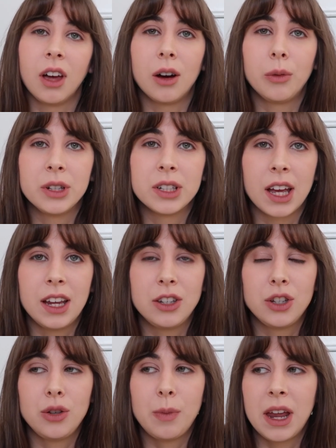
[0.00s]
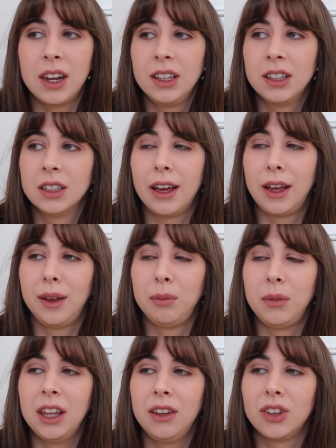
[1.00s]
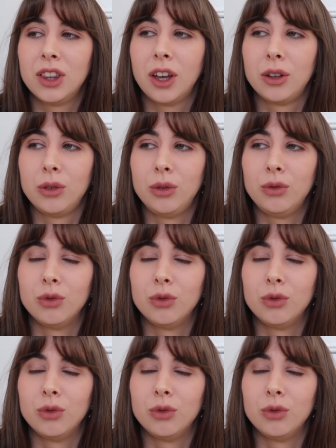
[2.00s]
I would say too many, even though